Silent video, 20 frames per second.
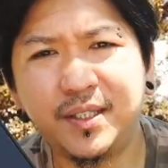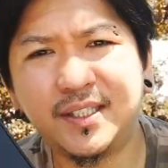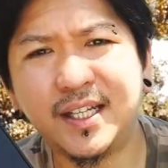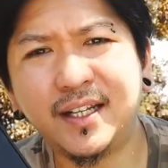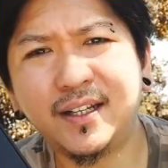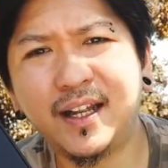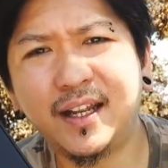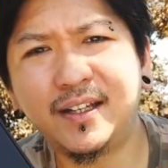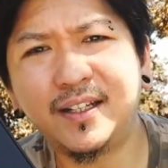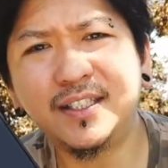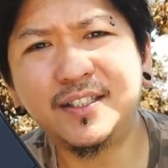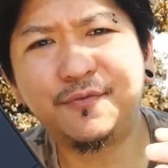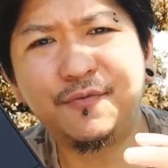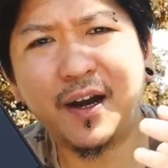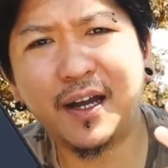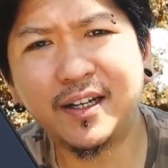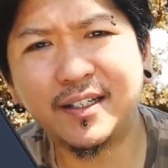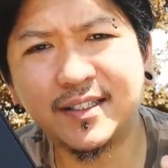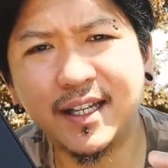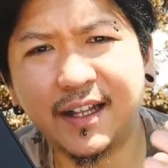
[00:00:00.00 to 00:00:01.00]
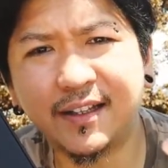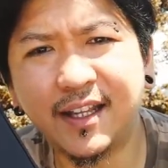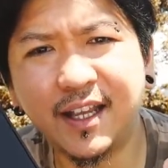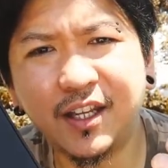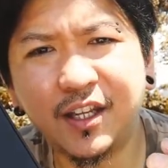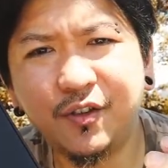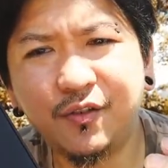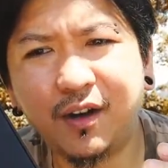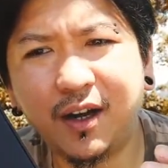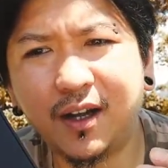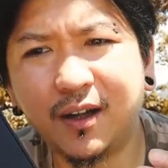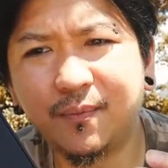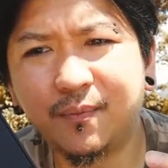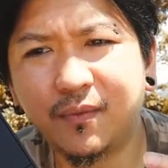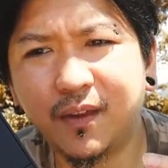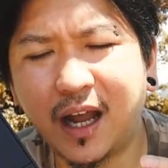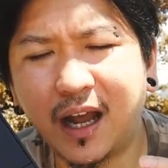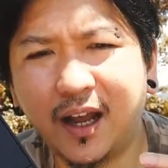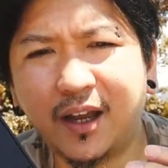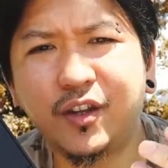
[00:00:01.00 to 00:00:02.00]
Besides then, this virus attack you, ah,
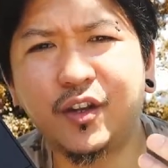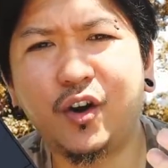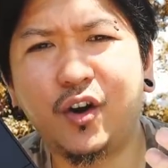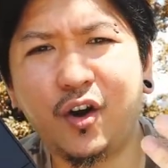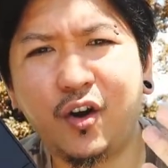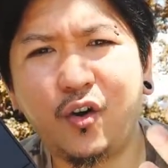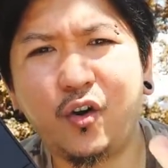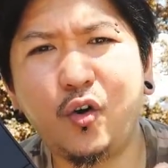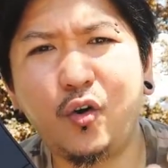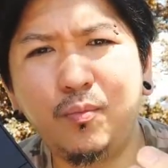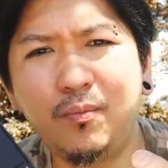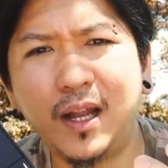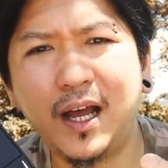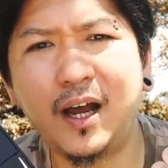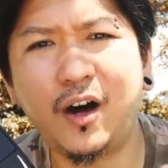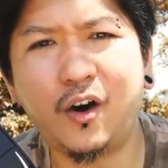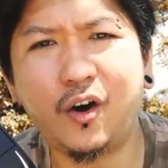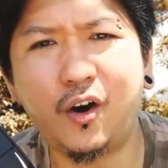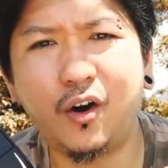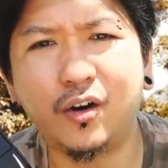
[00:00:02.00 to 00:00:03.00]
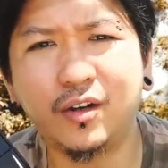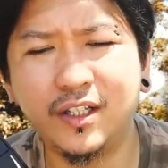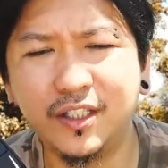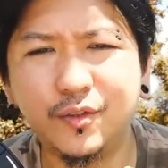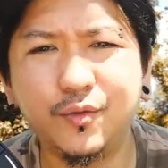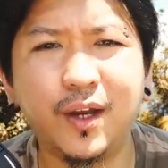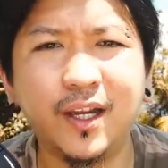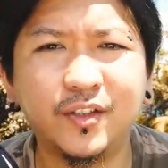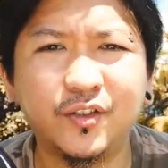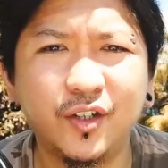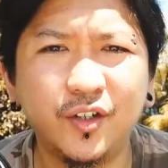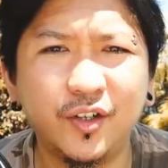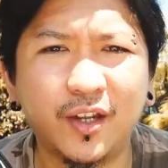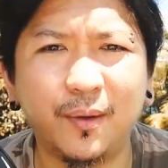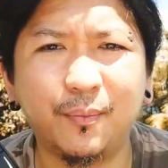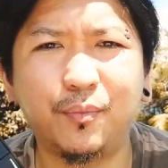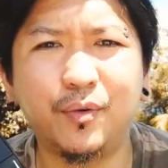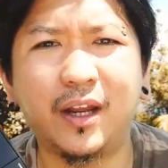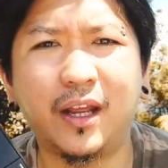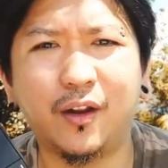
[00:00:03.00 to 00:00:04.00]
uh, your home lah or this one actually you
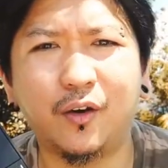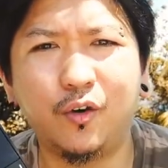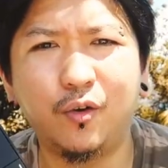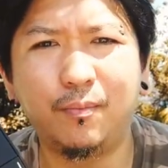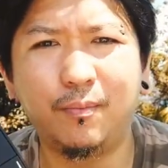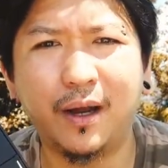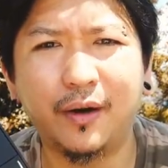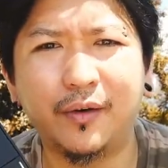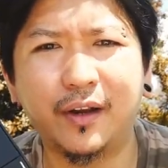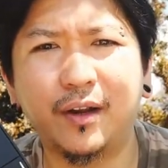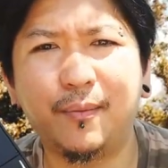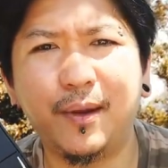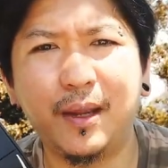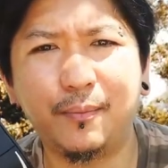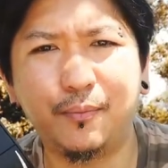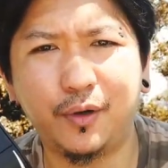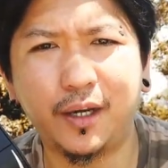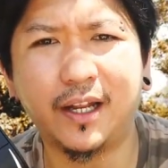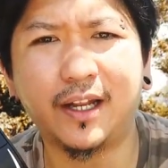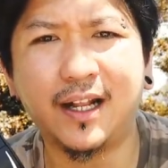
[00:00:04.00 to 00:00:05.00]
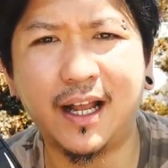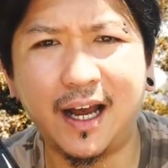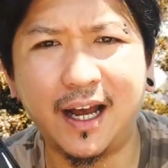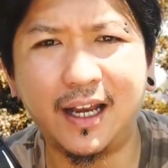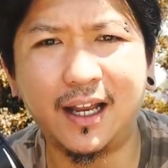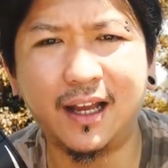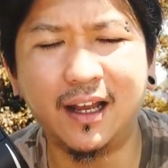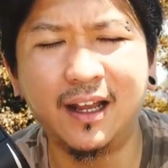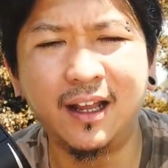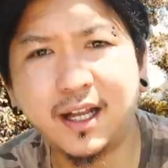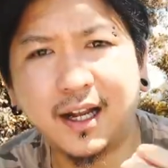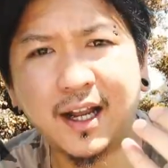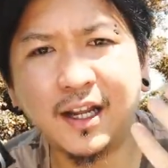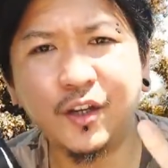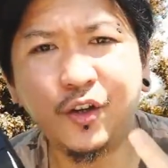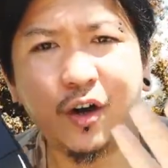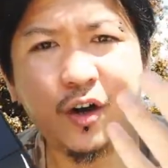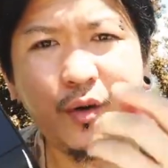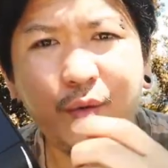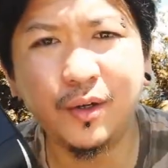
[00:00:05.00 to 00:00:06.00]
can put at home but recommend put at car lah. Takkan
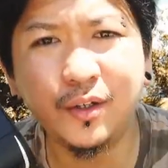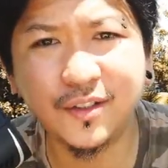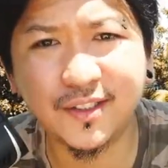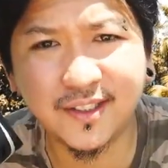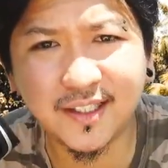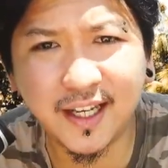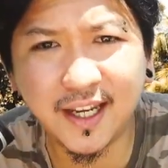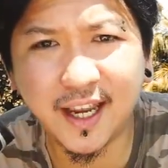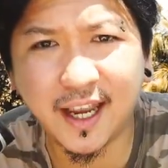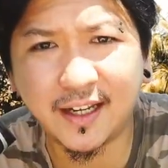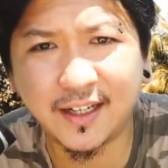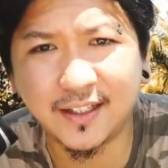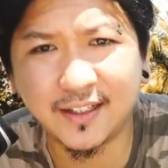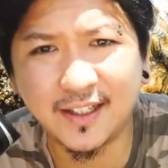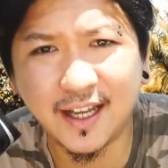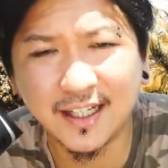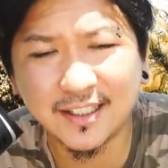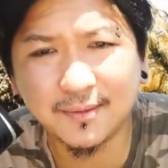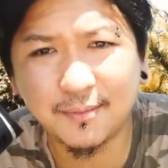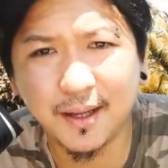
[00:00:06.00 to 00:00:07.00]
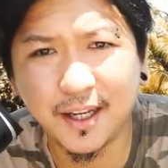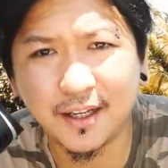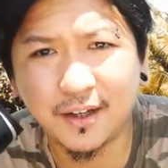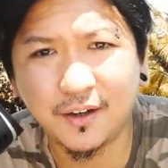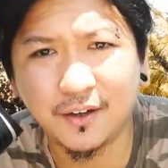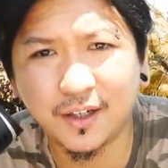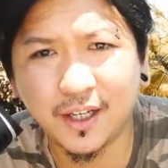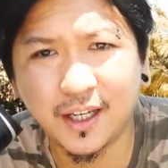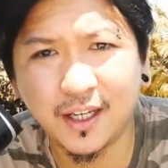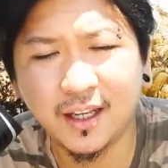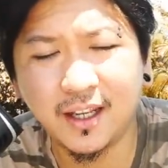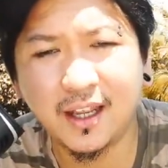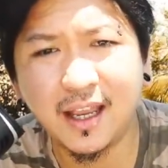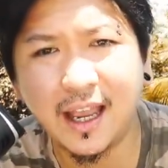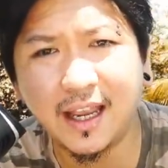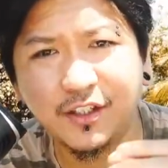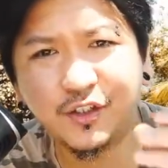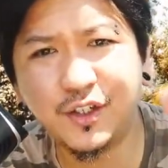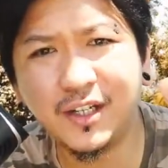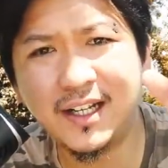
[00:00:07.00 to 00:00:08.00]
you all want to stay at the dust man, okay?
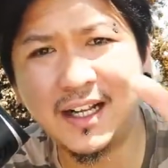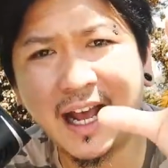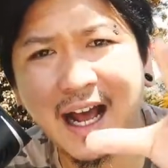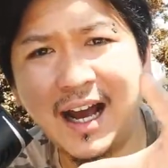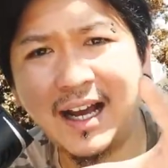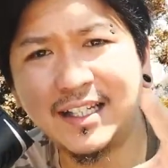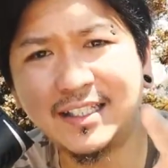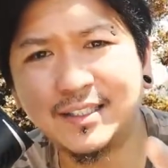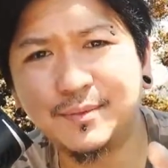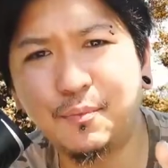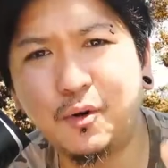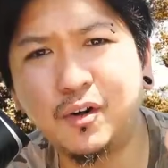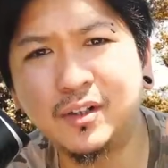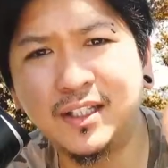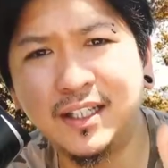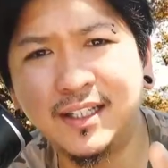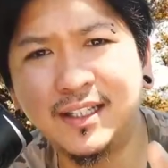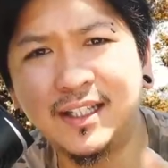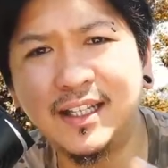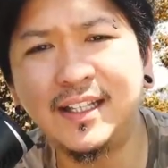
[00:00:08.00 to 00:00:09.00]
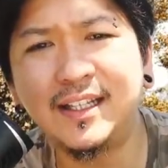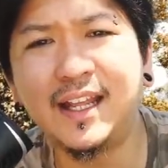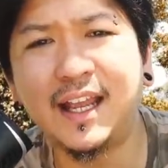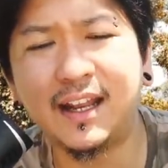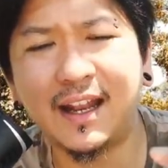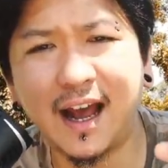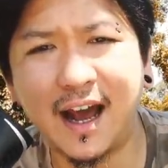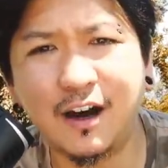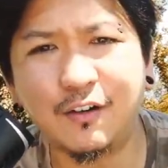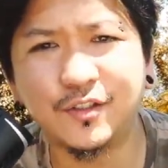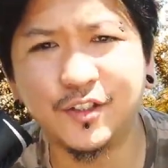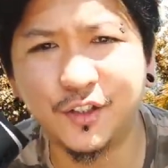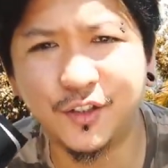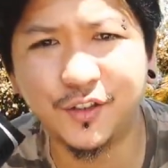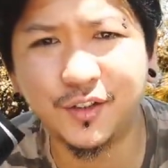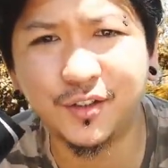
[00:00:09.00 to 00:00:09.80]
Actually car is more dirty than house you